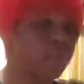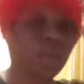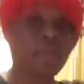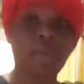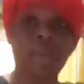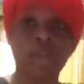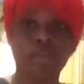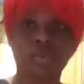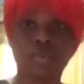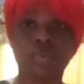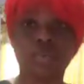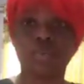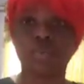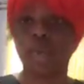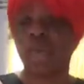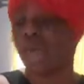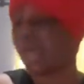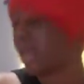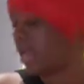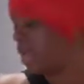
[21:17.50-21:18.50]
my bedroom,
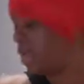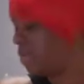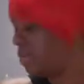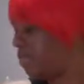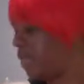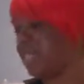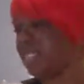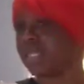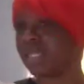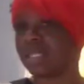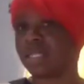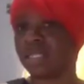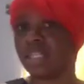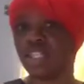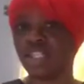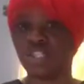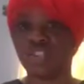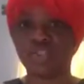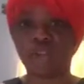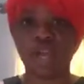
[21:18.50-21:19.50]
and basically
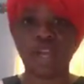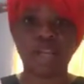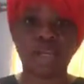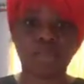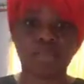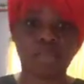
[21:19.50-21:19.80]
just try to